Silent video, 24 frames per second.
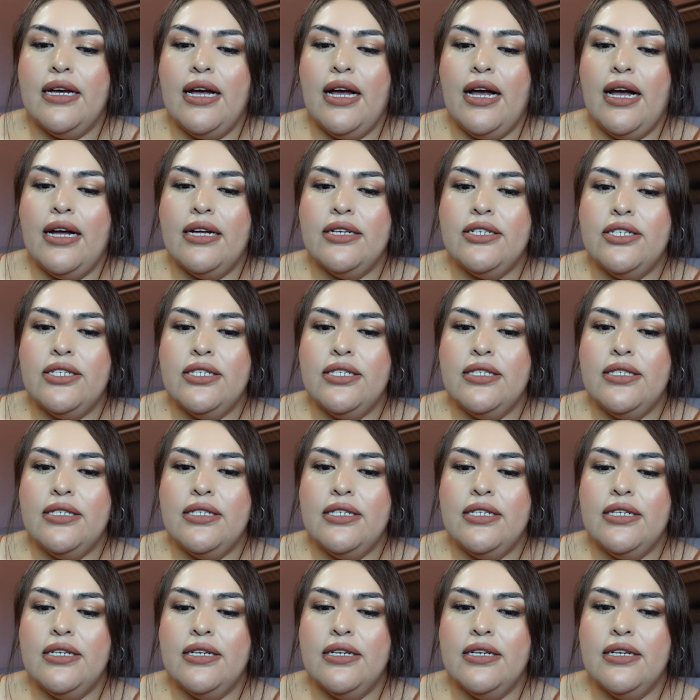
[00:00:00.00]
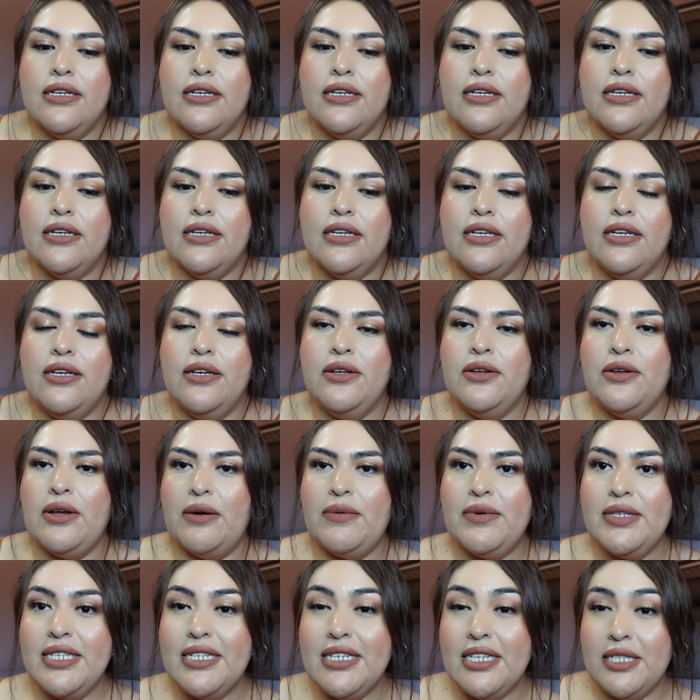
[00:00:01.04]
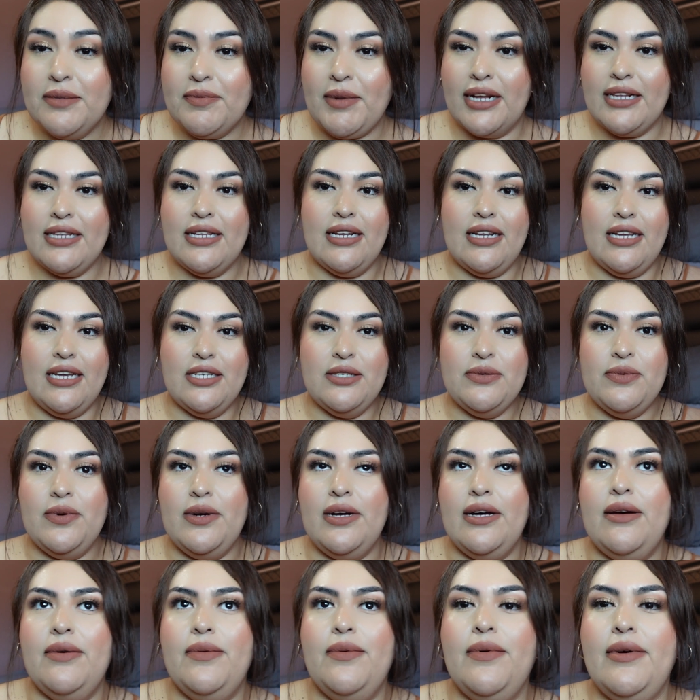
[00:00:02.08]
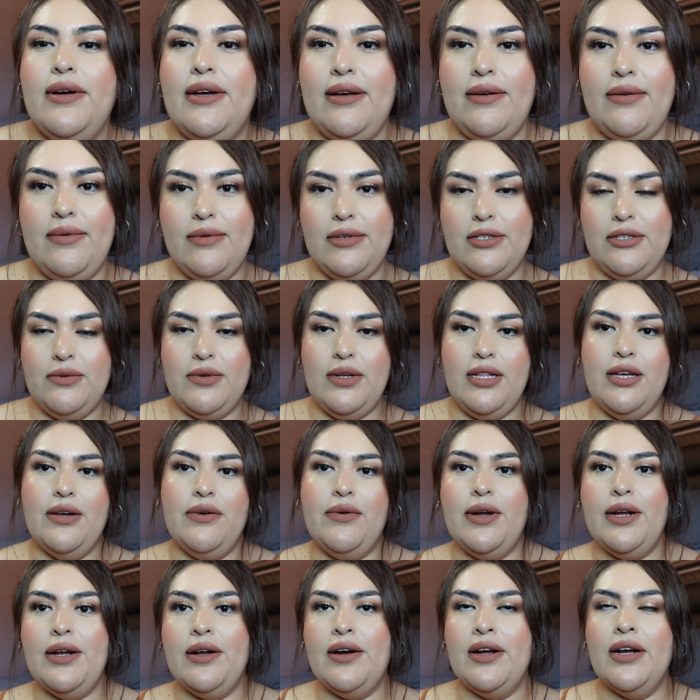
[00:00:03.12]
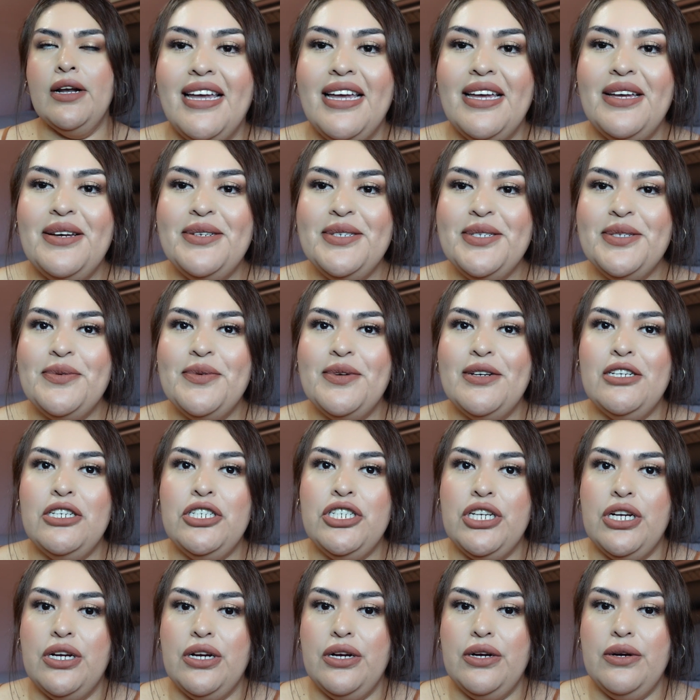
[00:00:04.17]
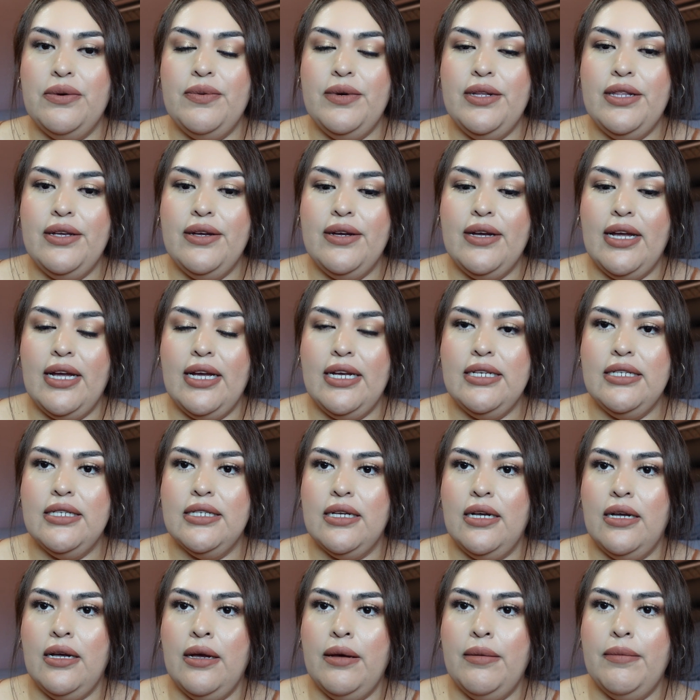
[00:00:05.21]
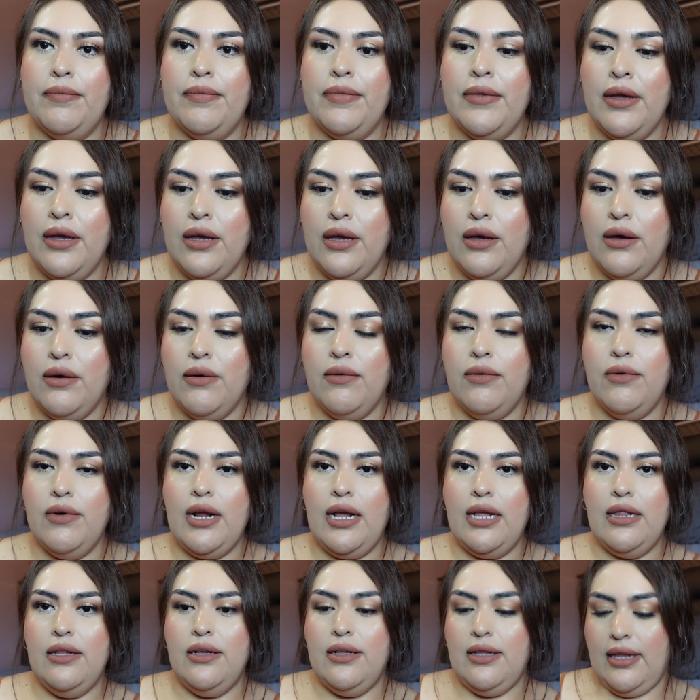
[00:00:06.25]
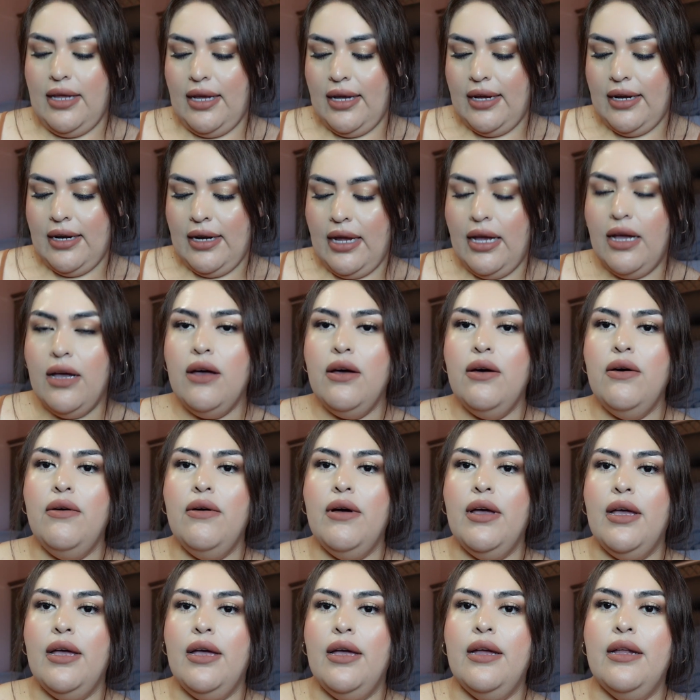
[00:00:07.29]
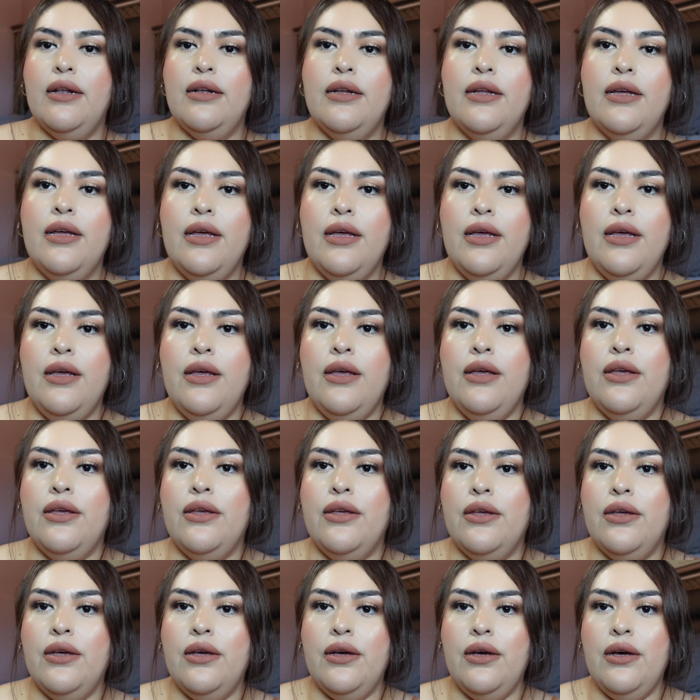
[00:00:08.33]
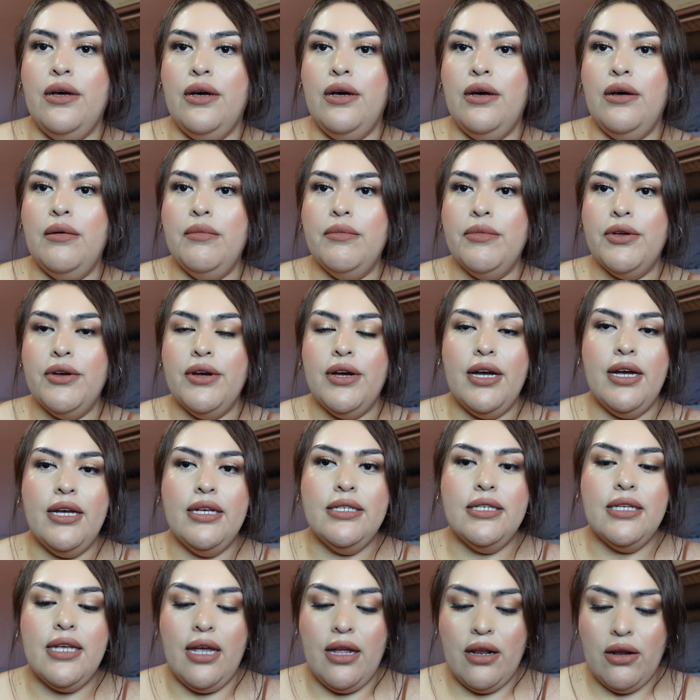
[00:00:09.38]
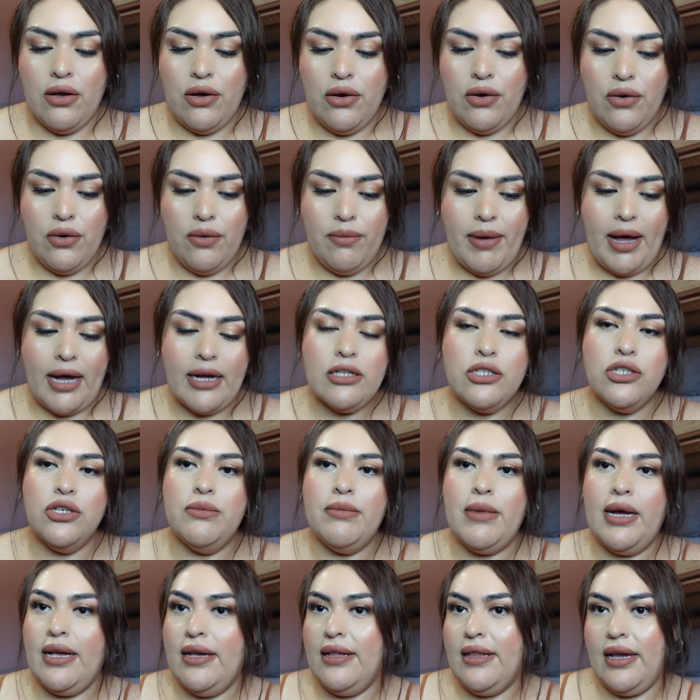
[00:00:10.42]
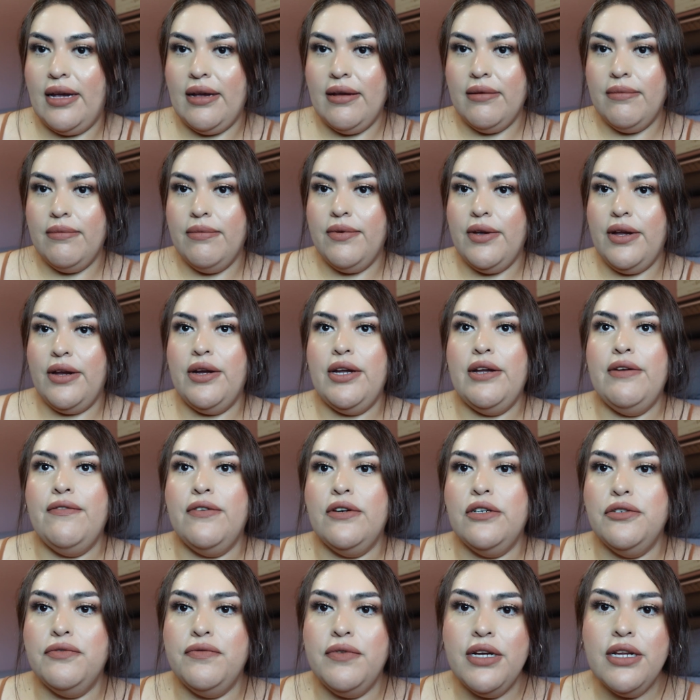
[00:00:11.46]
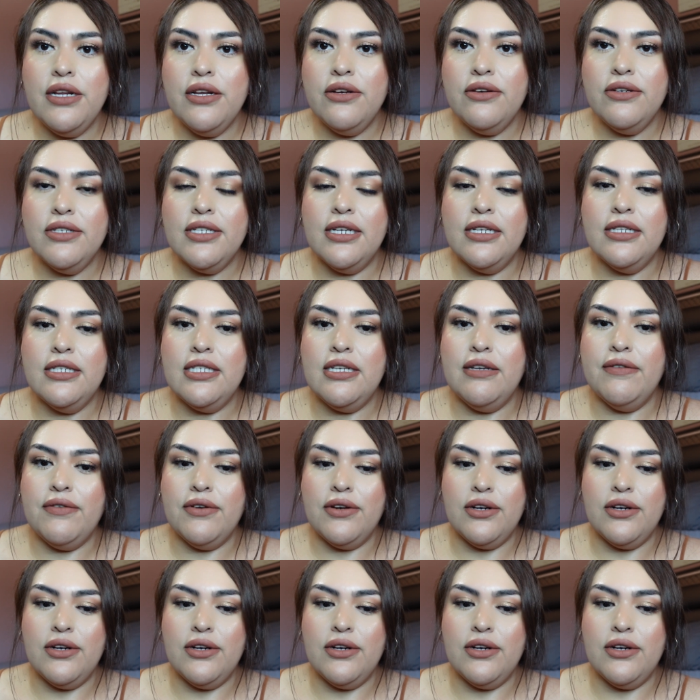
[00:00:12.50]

I wasn't expecting it is what was really going on. I also want to share with you guys what I look like now, and you guys can go back to my like very first videos and see for